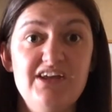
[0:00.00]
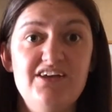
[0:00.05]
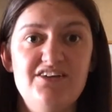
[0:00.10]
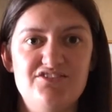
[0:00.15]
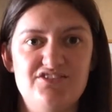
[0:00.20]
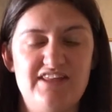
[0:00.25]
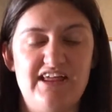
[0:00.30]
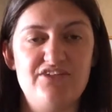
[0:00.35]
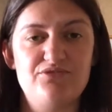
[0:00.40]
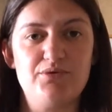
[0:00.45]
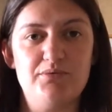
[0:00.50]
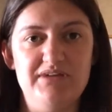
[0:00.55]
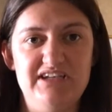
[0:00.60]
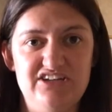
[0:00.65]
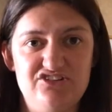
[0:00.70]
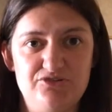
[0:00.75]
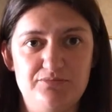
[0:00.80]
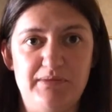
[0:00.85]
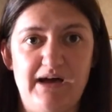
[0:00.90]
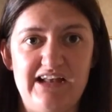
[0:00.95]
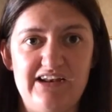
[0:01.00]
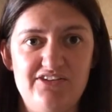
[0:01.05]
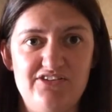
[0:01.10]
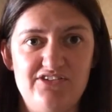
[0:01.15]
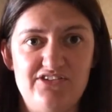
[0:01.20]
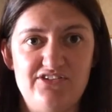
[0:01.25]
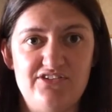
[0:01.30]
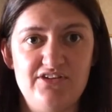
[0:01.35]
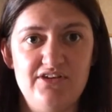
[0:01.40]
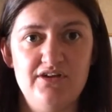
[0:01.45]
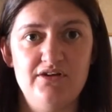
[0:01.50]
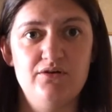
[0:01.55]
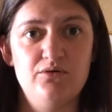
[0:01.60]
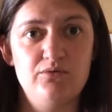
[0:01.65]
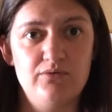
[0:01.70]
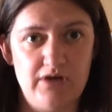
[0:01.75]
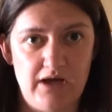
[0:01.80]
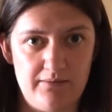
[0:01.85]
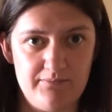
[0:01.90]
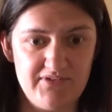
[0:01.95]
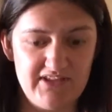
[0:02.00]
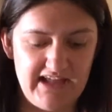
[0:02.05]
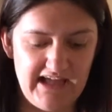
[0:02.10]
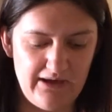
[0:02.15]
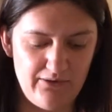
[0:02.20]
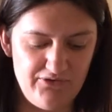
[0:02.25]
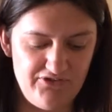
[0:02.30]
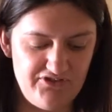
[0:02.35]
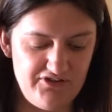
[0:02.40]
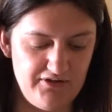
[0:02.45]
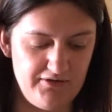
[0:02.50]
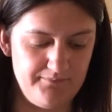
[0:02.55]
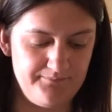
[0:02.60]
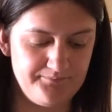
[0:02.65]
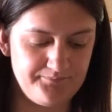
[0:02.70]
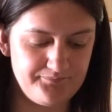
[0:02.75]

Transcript: So that's where we need to balance the calcium.